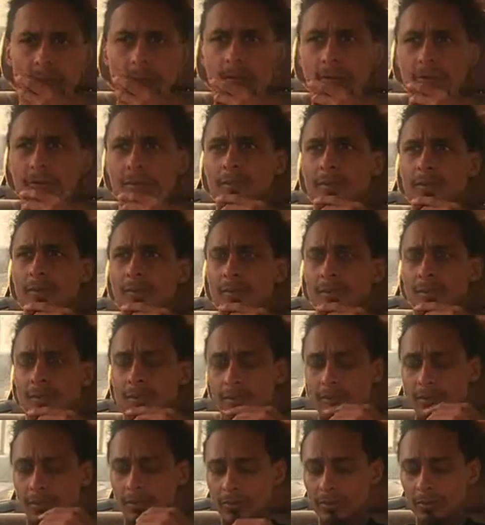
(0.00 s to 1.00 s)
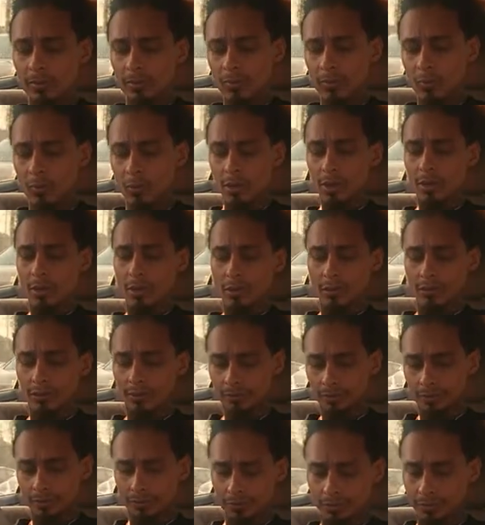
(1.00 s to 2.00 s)
But I mean, I really feel like early
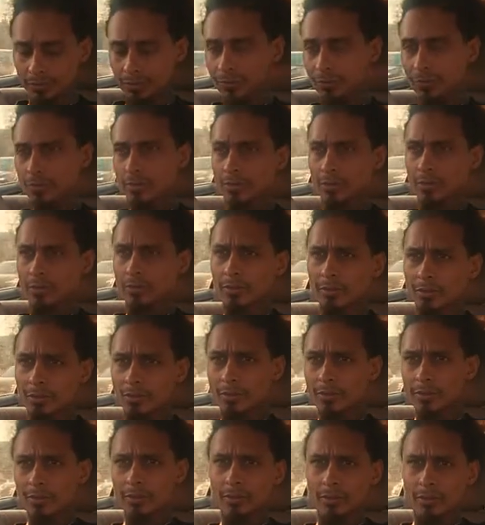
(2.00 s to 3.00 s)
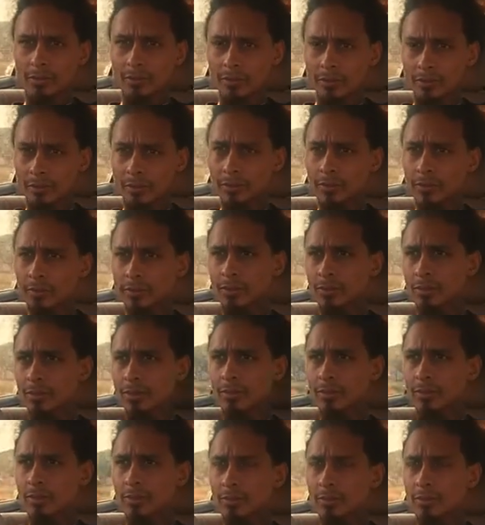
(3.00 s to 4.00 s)
you was able to be a part of a